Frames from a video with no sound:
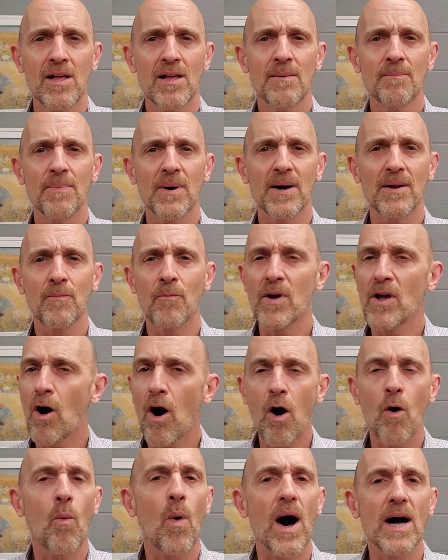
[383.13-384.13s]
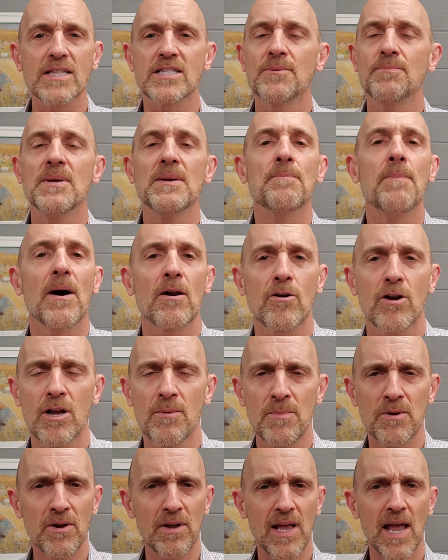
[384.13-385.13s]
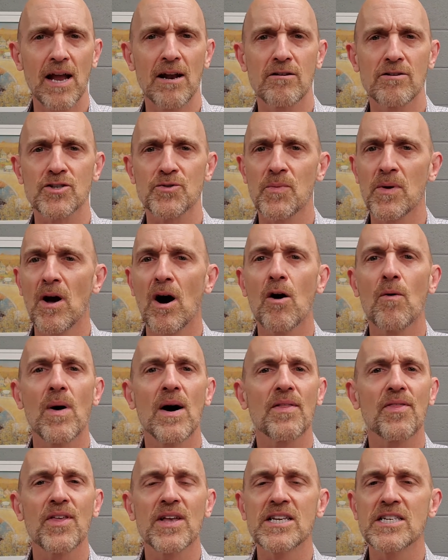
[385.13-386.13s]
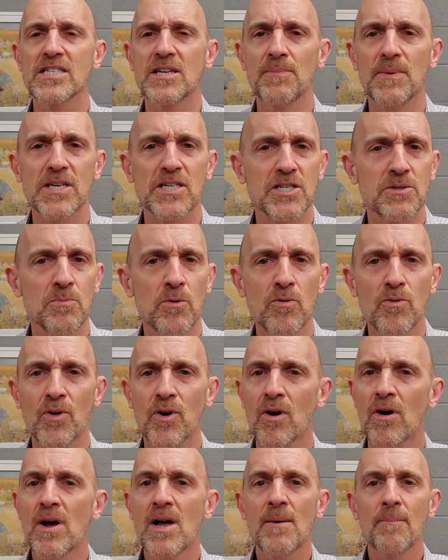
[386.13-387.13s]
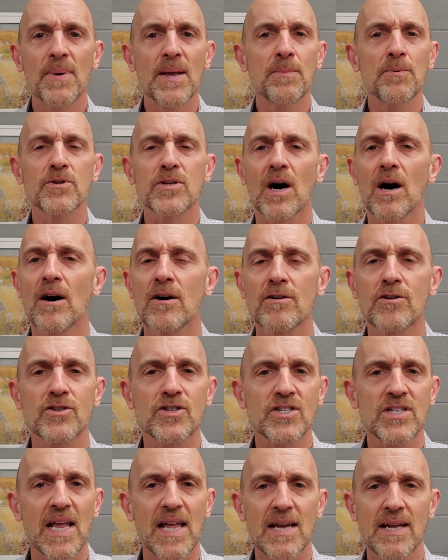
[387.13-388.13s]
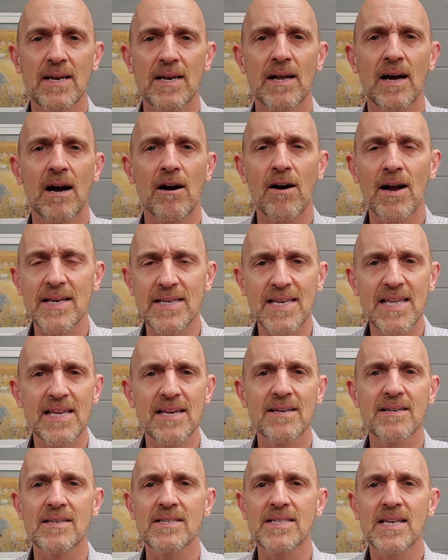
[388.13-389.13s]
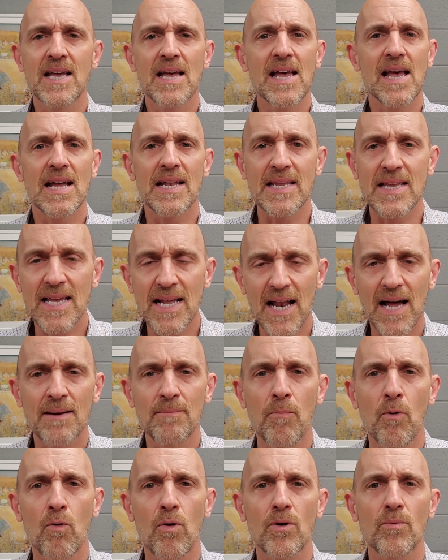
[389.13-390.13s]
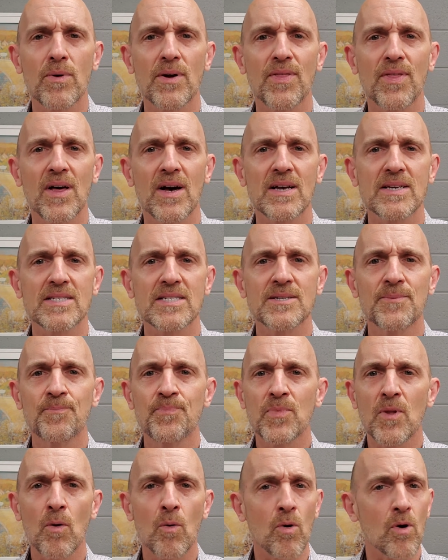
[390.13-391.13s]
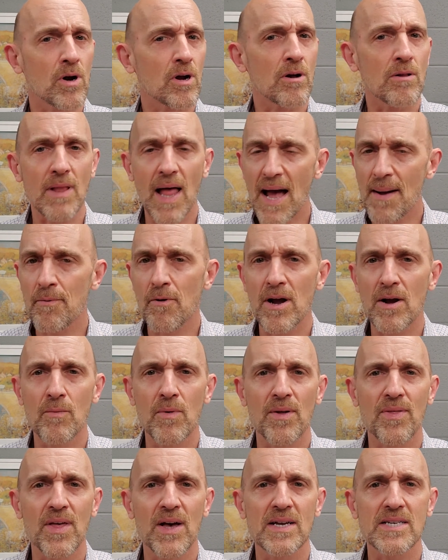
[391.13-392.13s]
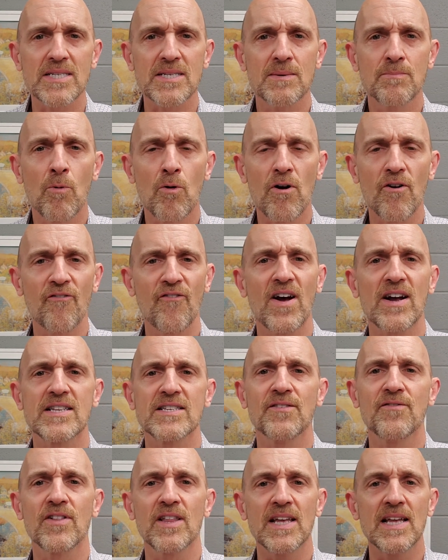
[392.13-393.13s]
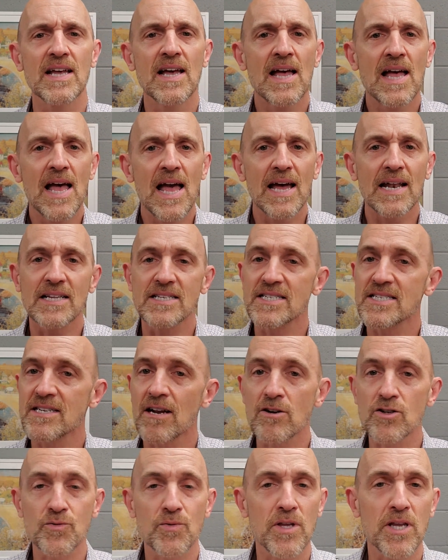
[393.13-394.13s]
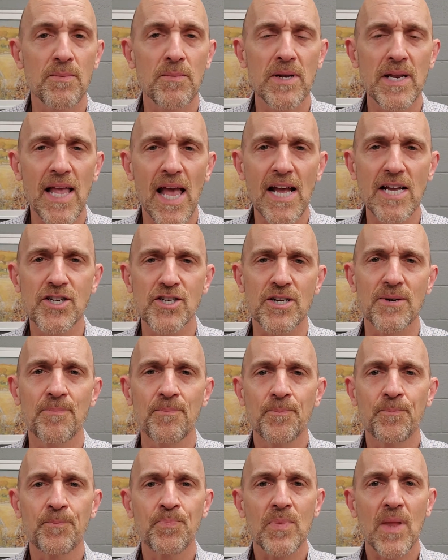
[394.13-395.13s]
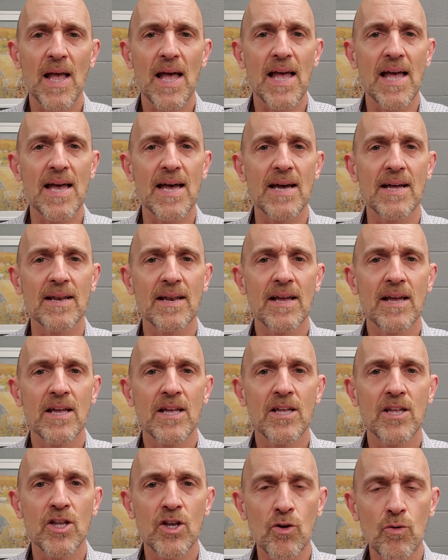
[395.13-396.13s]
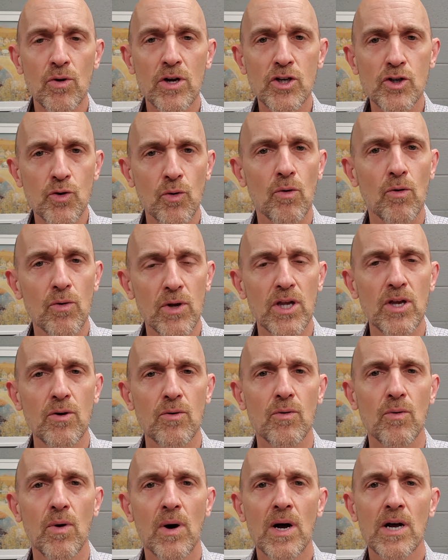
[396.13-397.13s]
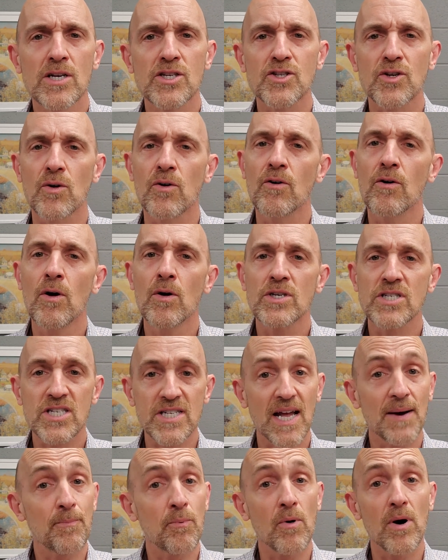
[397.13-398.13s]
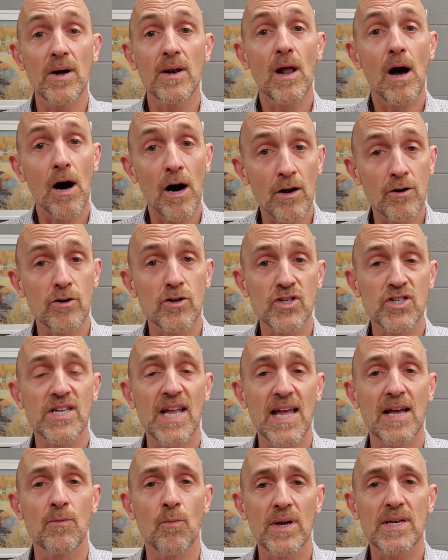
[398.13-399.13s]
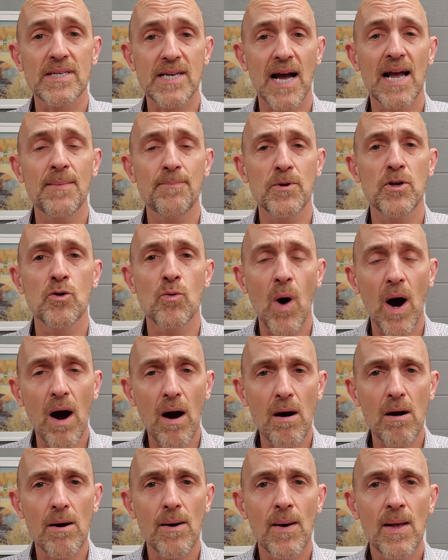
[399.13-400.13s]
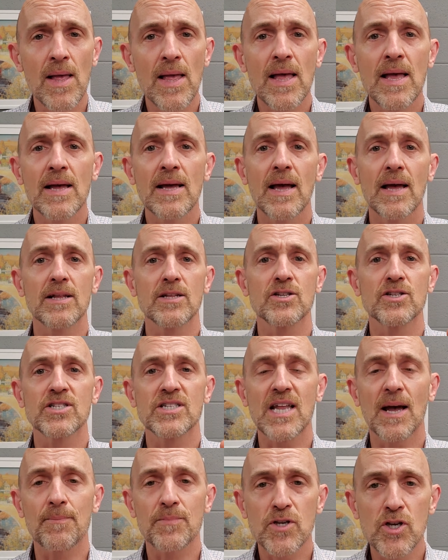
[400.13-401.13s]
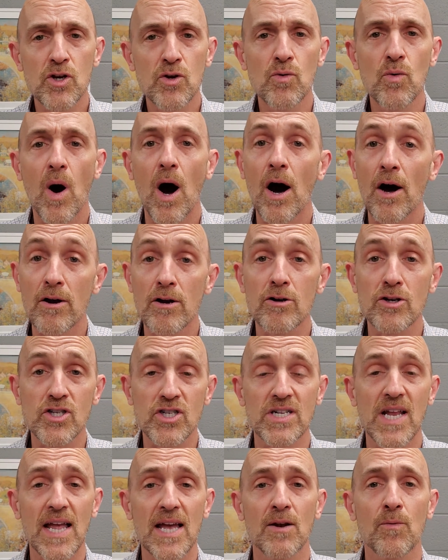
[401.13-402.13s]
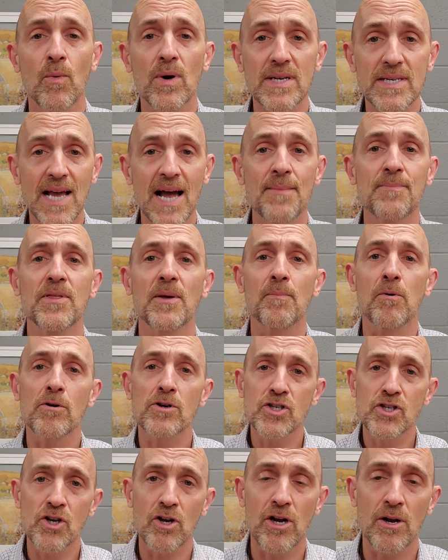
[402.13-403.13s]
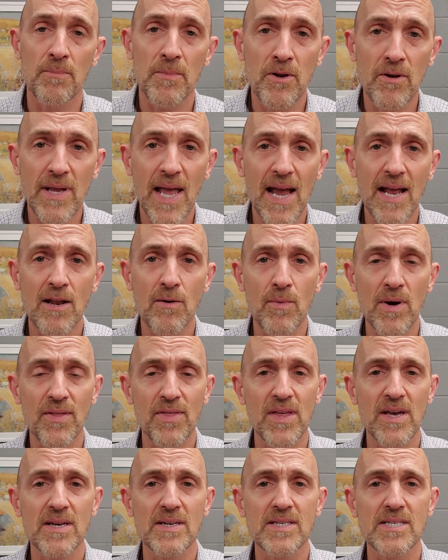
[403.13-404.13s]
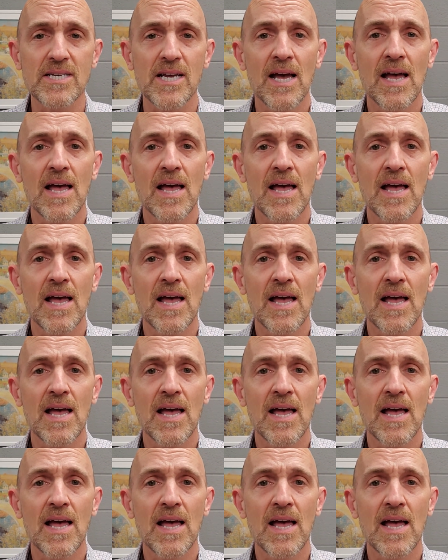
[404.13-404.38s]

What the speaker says: But we all want to be better communicators. We all want things to be smoother, people to understand our ideas and get on board with us or collaborate with us more effectively. And it starts with communication. And you control you. So step one, understand what type you are. Step two, understand what type the person you're communicating with is.